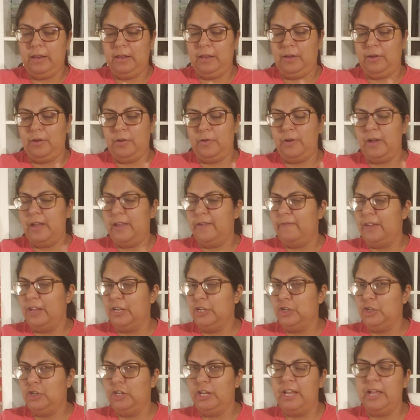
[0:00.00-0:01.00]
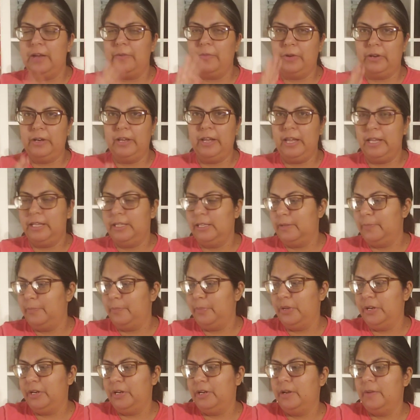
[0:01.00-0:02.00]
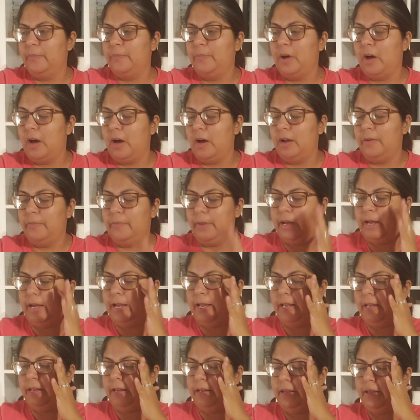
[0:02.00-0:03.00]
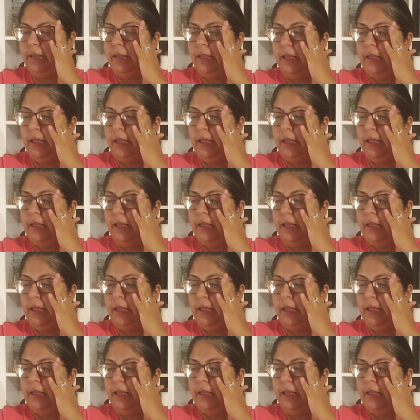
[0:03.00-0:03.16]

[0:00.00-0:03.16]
you know, eventually I'm going to end up putting up on my